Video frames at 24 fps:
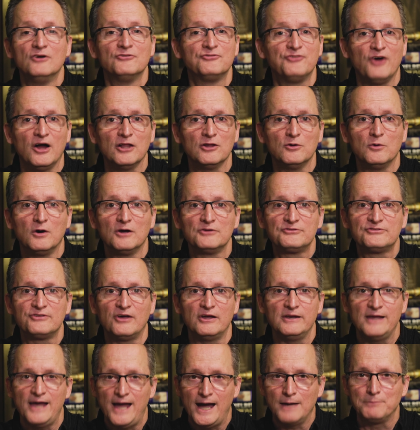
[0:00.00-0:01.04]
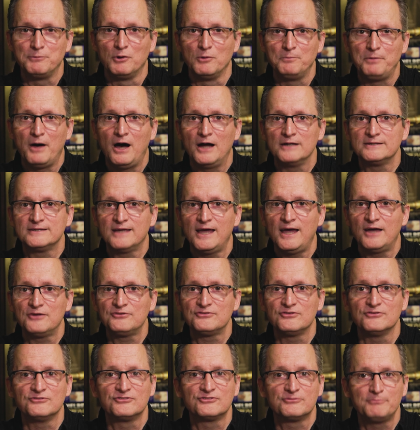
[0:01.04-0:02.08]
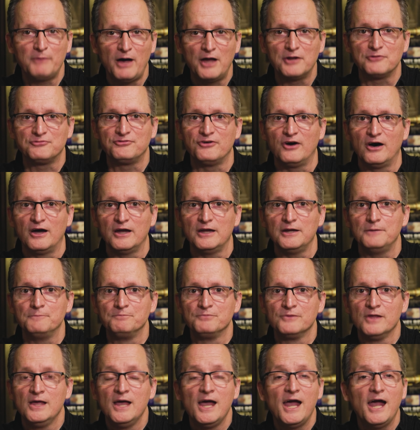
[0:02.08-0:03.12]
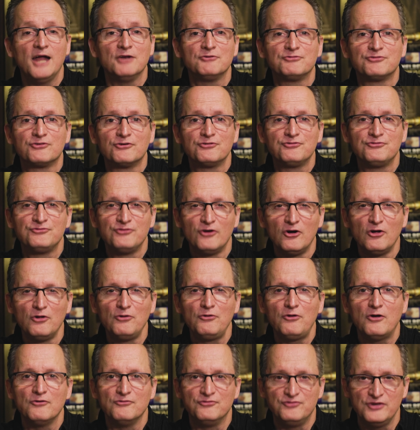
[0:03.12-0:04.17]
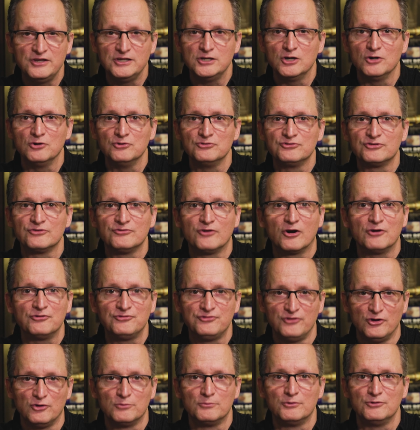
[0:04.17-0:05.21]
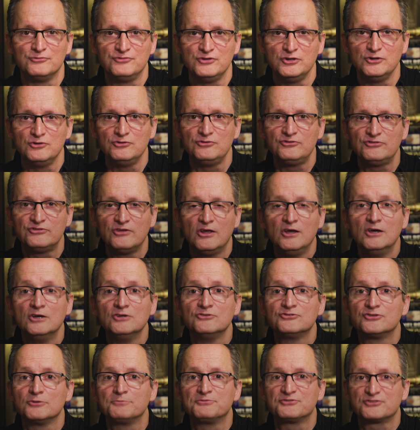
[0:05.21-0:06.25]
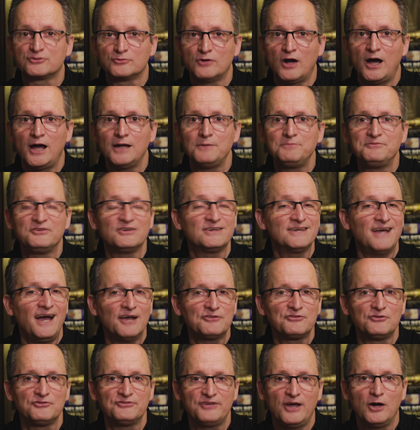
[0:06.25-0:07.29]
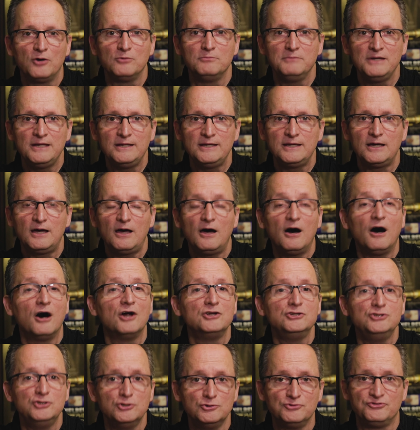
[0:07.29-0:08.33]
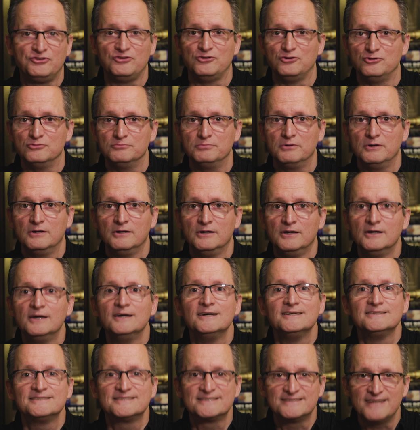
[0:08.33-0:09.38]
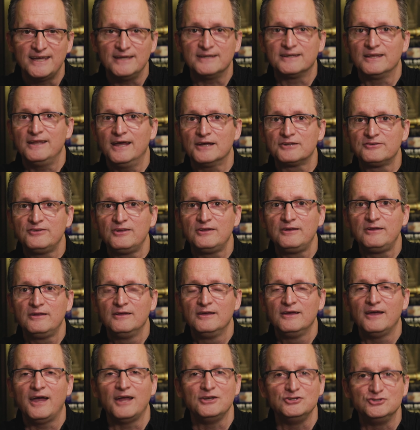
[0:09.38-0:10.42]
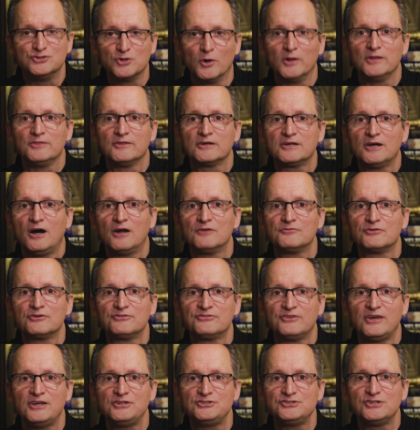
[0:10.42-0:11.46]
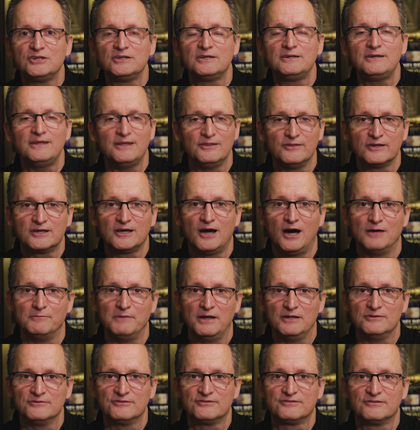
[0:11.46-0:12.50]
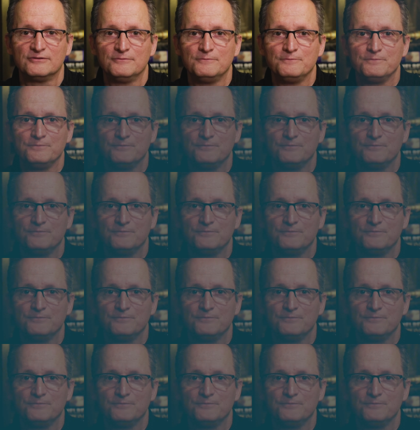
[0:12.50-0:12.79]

Follow us on Apple Podcasts and Spotify. And for full videos of our film reviews, subscribe to Castletown Media on YouTube. Stay connected and join the conversation in the comments.